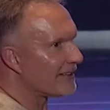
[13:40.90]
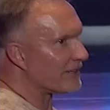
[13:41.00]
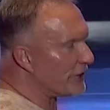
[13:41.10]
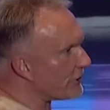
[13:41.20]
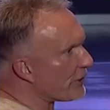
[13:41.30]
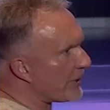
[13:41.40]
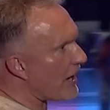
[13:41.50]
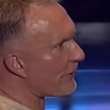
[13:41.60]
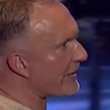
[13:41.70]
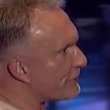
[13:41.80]
You're doing
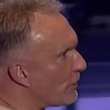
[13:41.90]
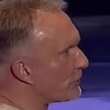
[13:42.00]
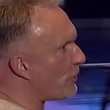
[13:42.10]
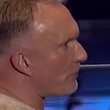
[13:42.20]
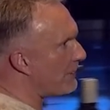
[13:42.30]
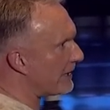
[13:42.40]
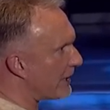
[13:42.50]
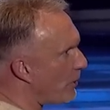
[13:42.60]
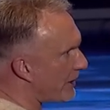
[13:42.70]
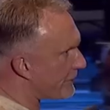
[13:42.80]
all this on your
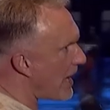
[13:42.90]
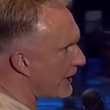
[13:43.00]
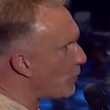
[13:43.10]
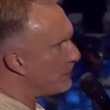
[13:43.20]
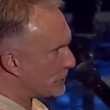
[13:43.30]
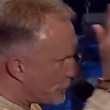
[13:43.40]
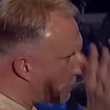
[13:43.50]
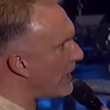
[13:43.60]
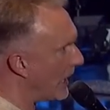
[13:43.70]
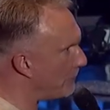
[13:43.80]
ability. What if God opened
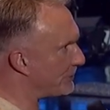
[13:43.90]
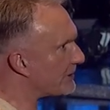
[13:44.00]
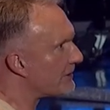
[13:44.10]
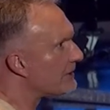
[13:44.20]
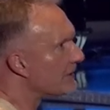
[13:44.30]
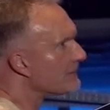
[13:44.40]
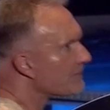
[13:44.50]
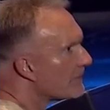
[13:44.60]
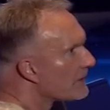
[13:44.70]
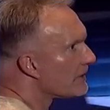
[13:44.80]
you up?
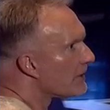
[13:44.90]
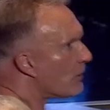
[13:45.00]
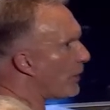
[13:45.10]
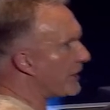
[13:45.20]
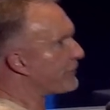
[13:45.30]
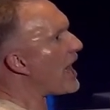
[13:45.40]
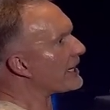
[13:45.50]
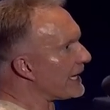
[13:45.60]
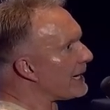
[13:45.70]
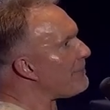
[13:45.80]
What if
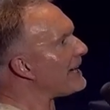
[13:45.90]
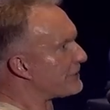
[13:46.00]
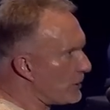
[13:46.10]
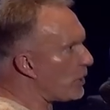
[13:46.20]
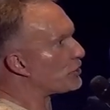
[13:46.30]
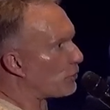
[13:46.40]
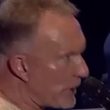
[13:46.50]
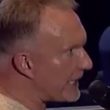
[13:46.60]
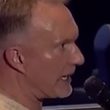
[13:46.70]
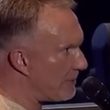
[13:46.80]
God let everybody see what's
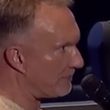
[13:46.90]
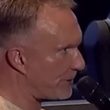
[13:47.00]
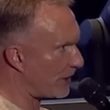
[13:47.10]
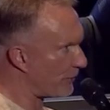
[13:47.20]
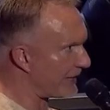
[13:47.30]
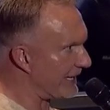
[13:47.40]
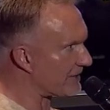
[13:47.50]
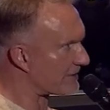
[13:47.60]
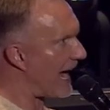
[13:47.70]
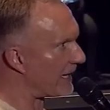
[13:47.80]
really been put on the
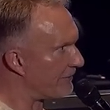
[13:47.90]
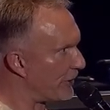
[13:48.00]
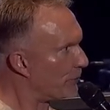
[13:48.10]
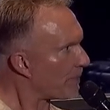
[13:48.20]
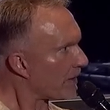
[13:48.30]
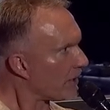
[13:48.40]
inside of you?